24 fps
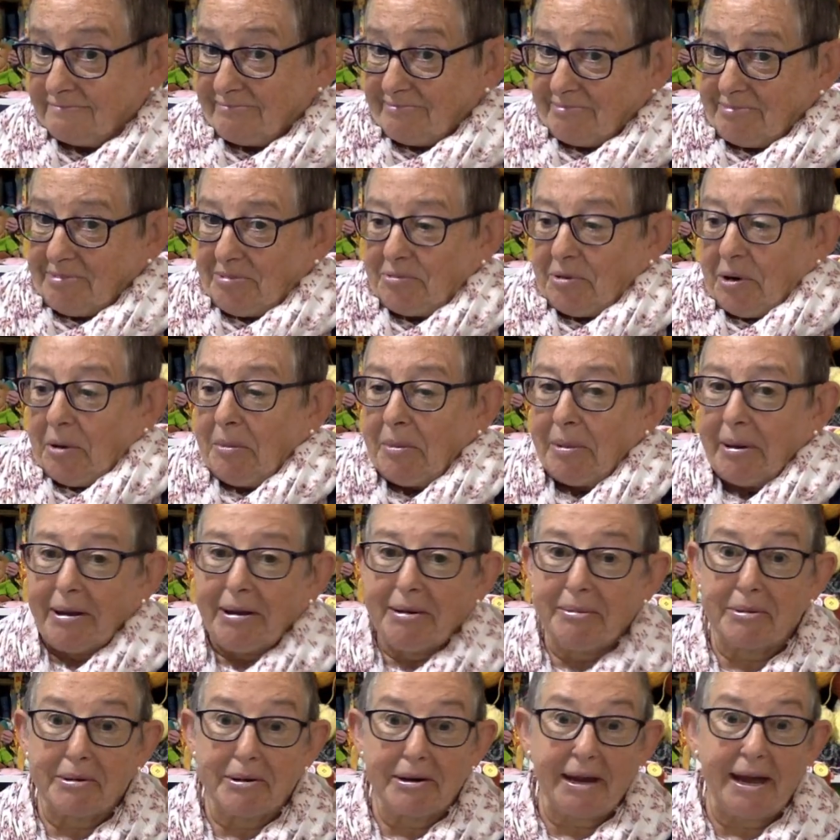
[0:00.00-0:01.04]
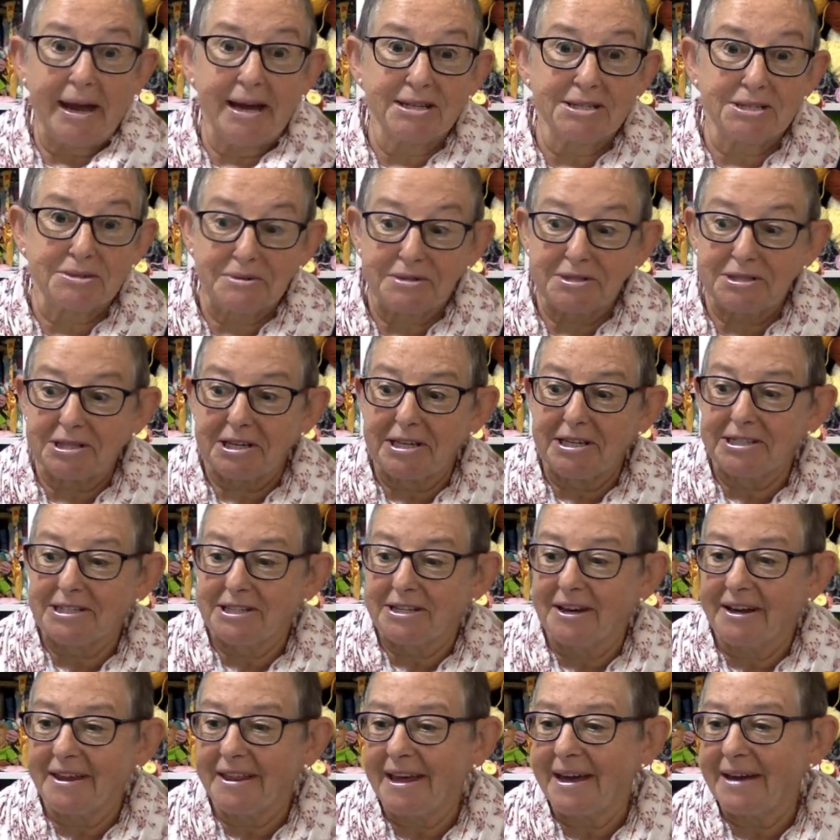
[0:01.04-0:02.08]
There won't be anybody else with jeans
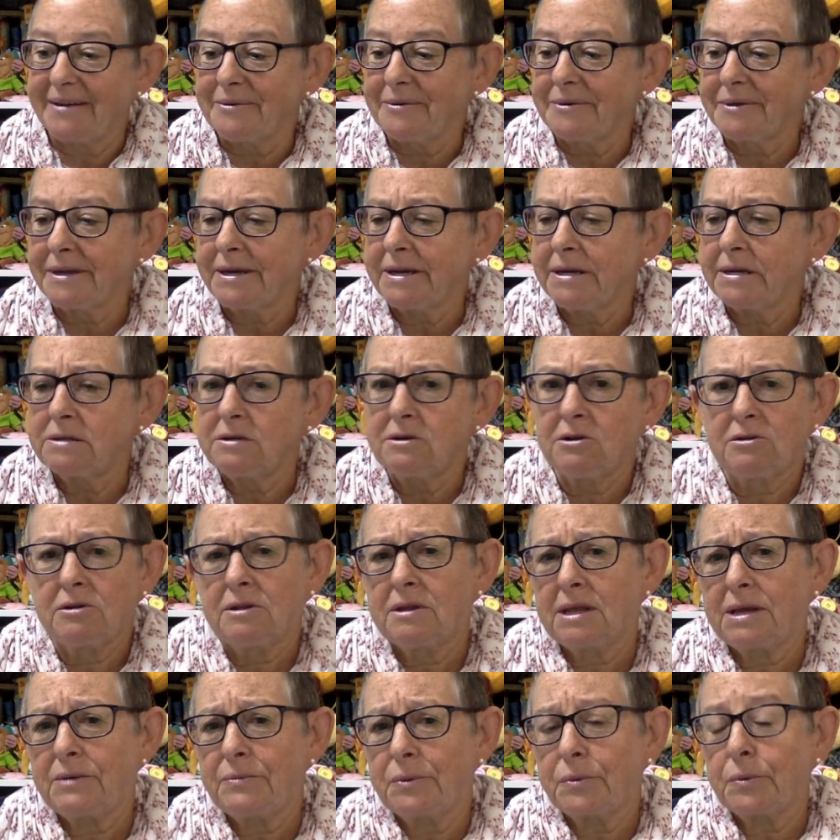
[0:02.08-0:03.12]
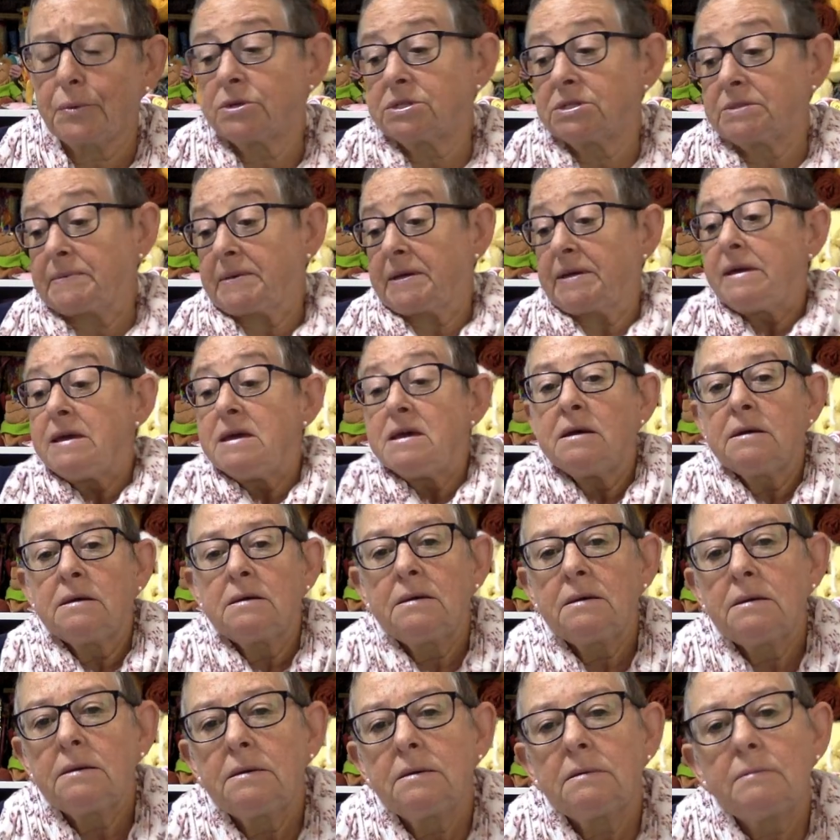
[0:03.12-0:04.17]
like that, will there? Not that they would want to be.
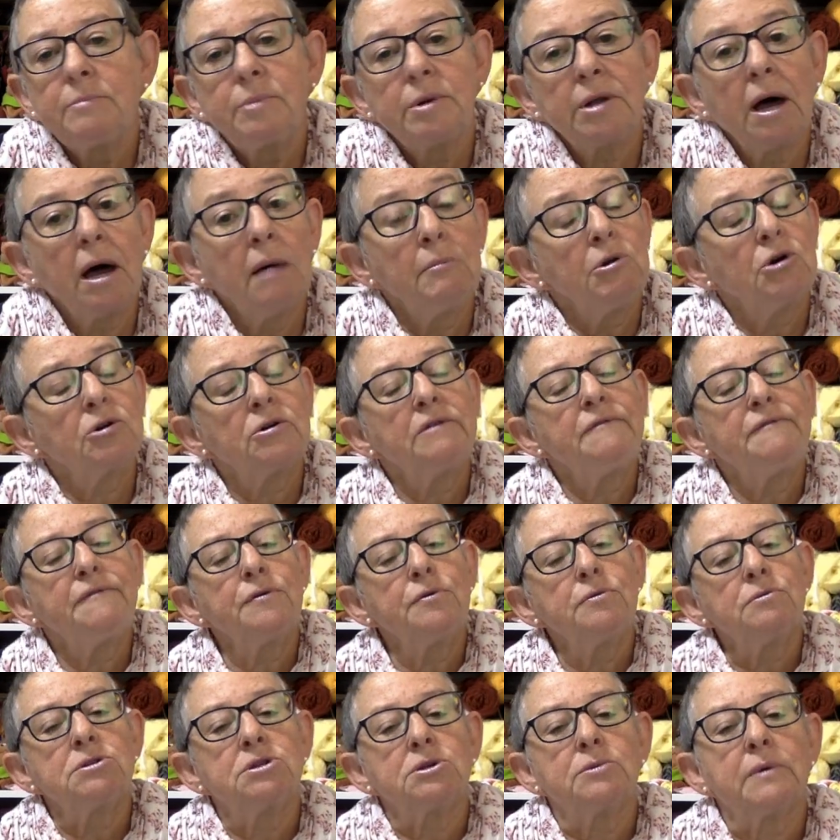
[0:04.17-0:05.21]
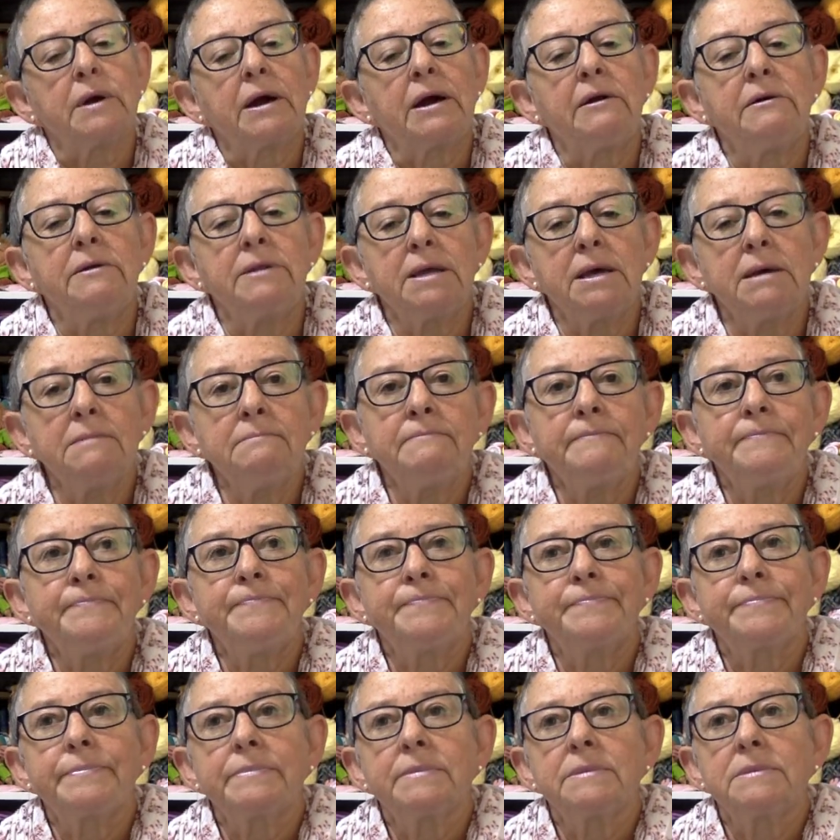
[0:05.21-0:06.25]
I'm looking forward to wearing them.
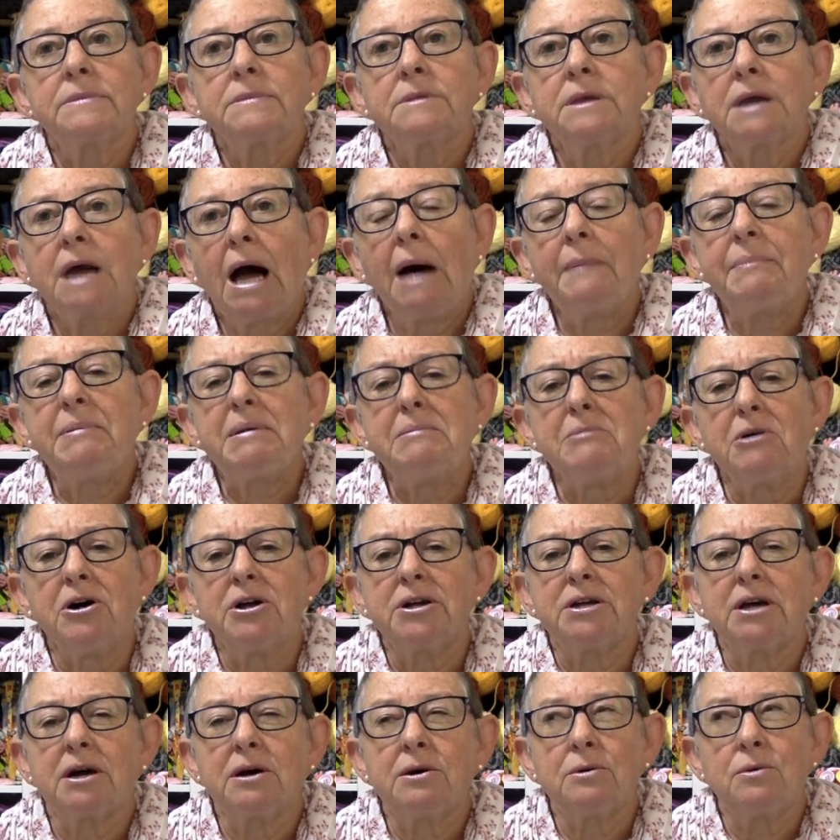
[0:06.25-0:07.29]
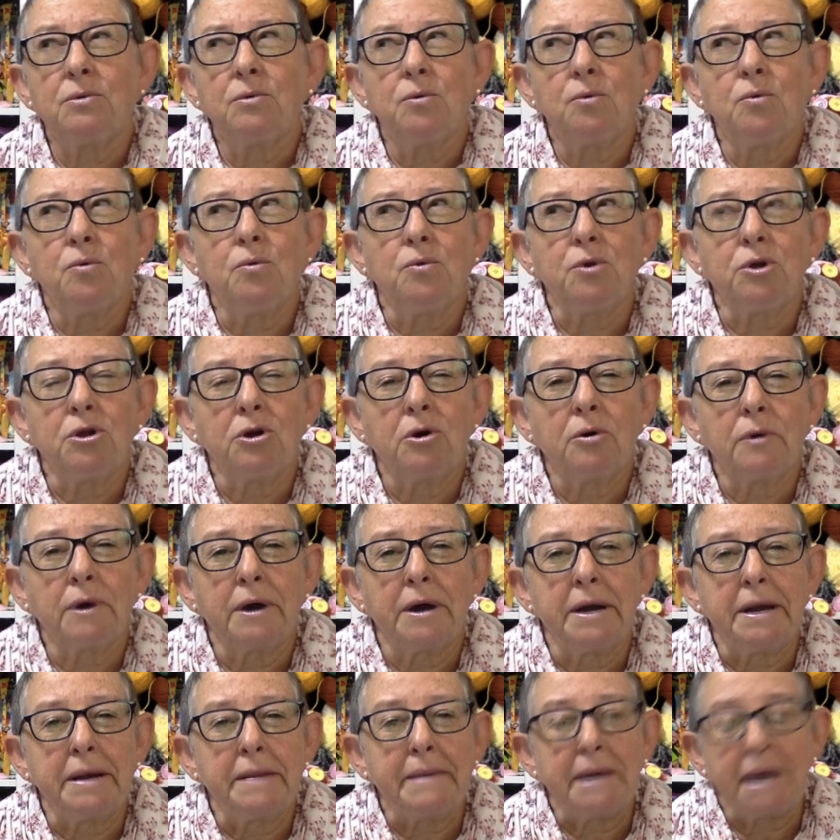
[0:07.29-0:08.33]
Hubby might go, oh, you're not
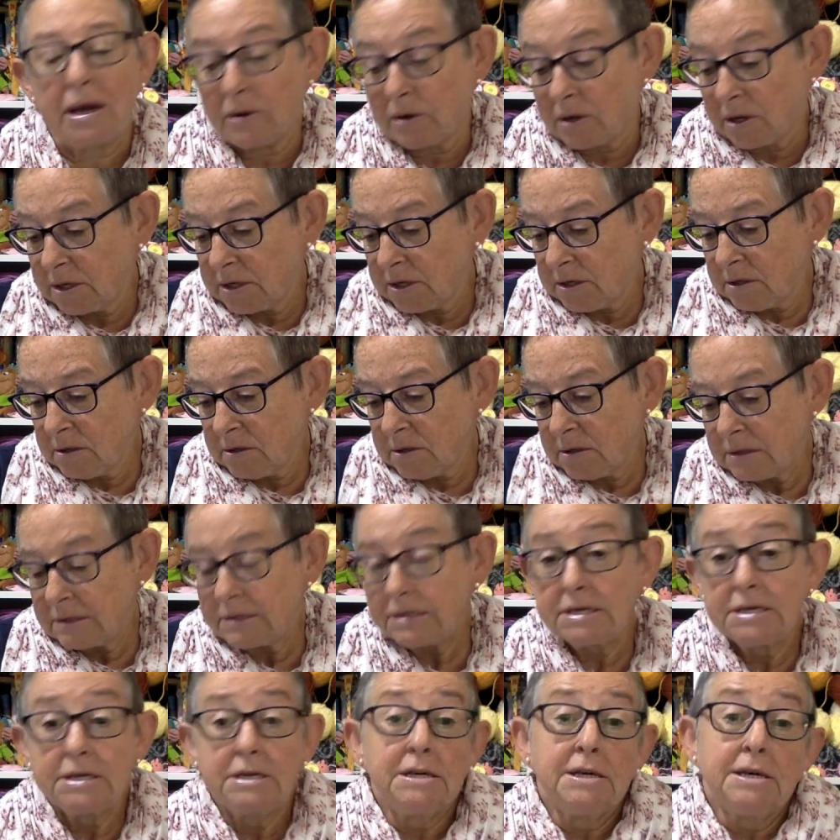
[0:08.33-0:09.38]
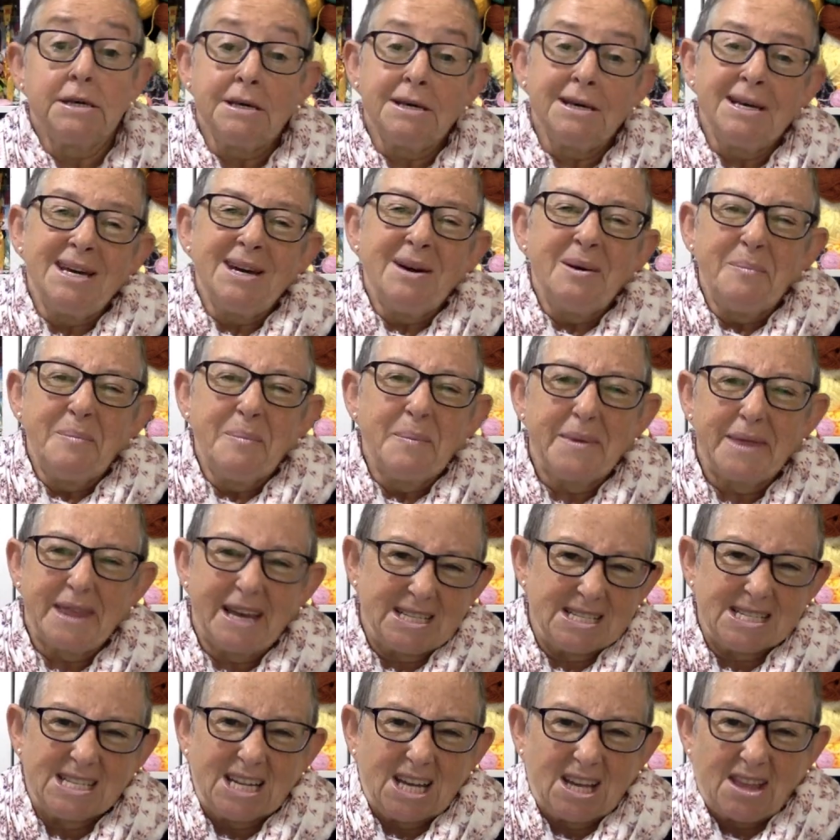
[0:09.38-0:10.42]
wearing them out, are you? But
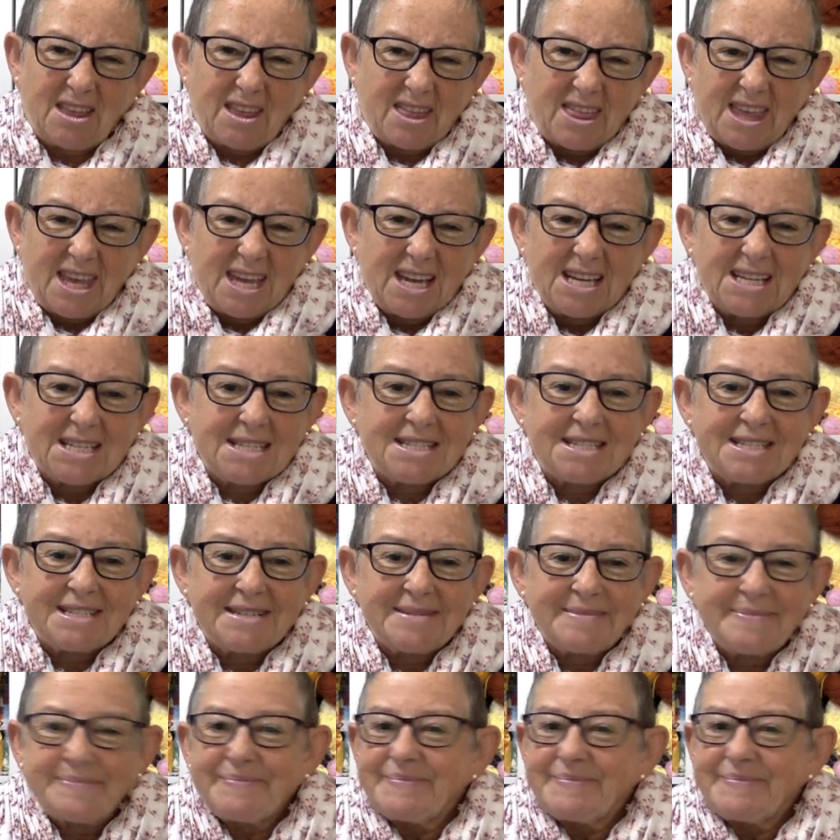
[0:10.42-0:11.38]
that's another thing, isn't it?